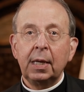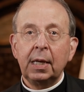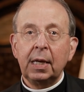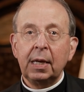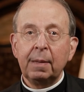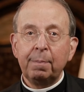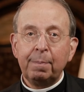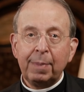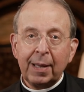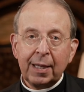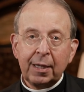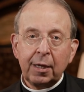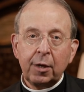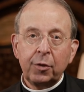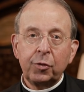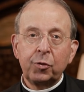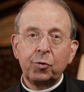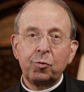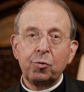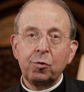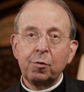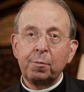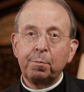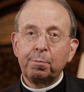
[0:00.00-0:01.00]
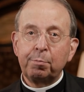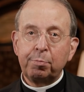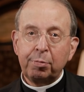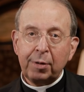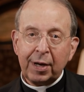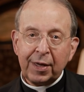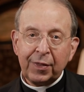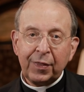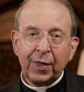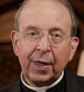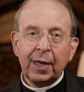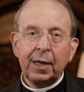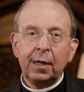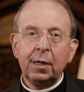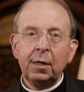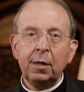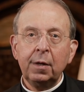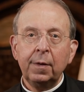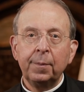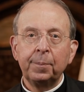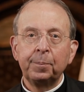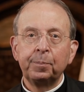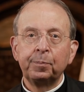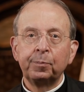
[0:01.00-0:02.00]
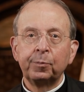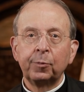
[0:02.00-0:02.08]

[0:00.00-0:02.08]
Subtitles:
emitted through breathing,